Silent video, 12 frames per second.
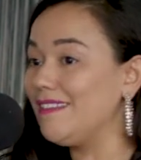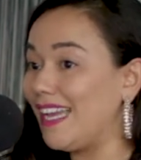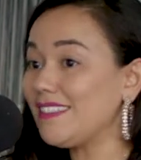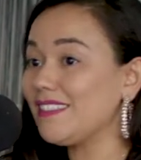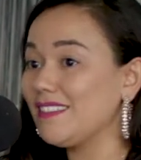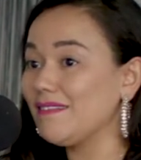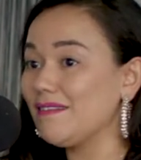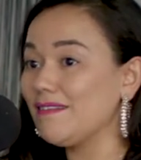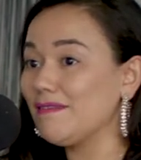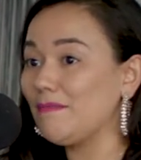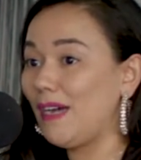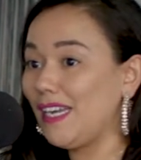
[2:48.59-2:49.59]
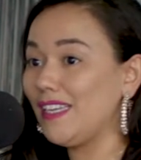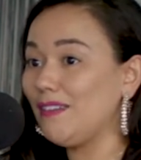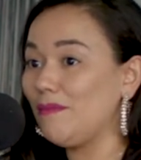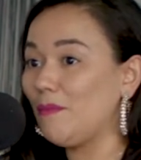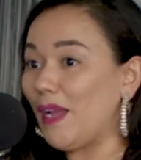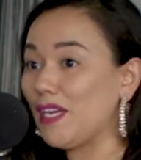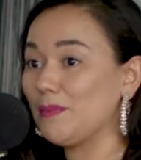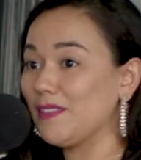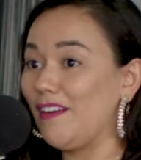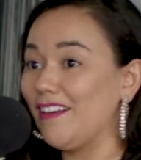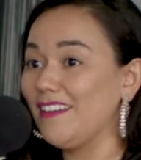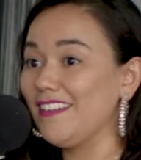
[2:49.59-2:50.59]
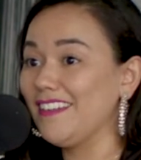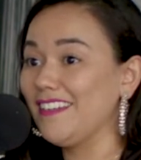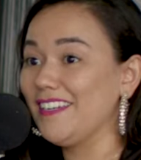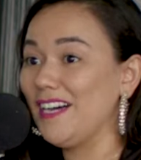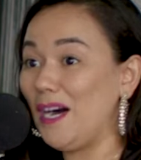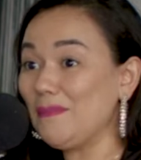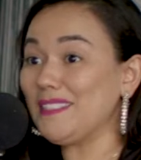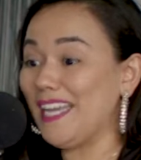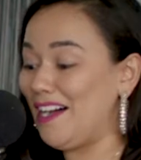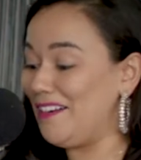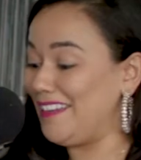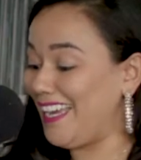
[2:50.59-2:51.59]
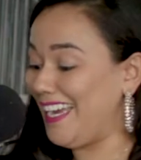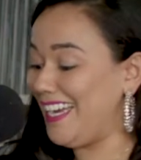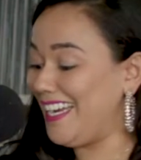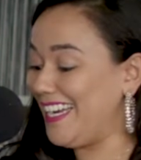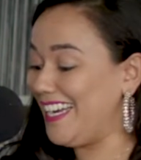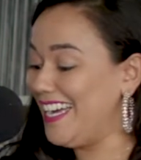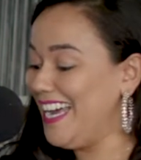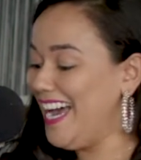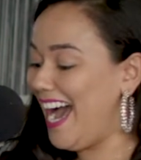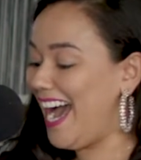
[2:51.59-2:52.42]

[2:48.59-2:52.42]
That's my wake up song. Yeah. Uptown. Yeah.